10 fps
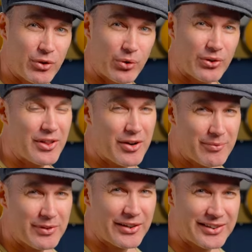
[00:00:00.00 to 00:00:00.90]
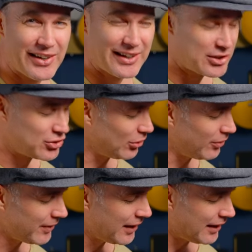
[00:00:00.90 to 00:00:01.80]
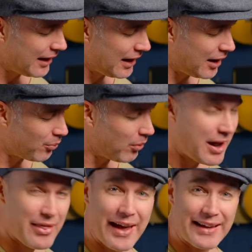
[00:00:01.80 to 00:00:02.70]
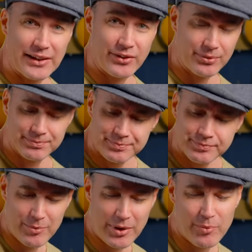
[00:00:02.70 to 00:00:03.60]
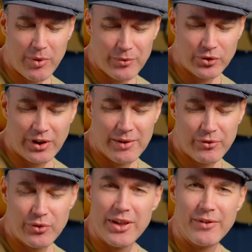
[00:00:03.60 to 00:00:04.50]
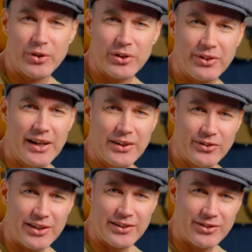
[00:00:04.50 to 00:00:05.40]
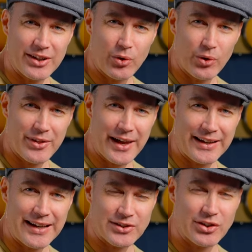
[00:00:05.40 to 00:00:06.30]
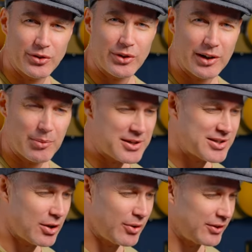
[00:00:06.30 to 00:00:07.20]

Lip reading: chord, although I'm not exactly sure why that is. Play one more time through that verse so you can see all of that in action. I'll do it a little bit slower, though.